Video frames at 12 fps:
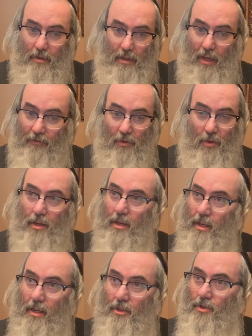that if you look
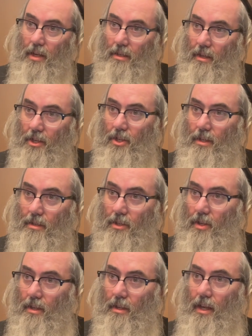in English translations,
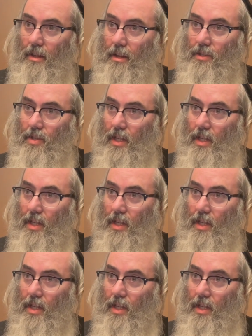it's going to tell us